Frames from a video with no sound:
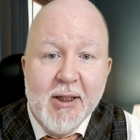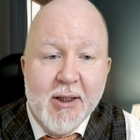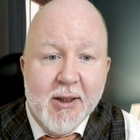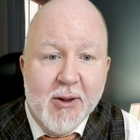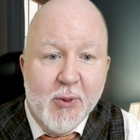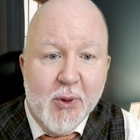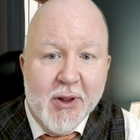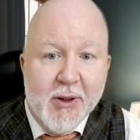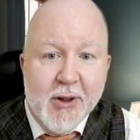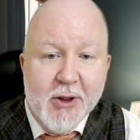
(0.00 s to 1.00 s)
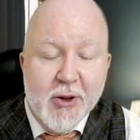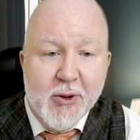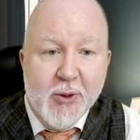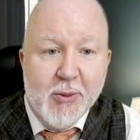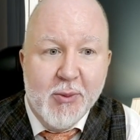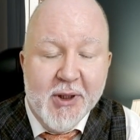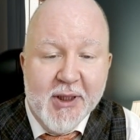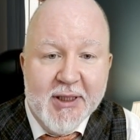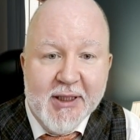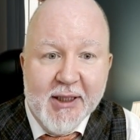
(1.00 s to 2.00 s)
whether it should be
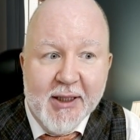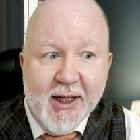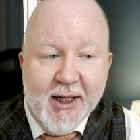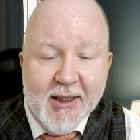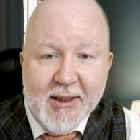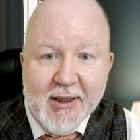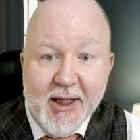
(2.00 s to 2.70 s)
seen as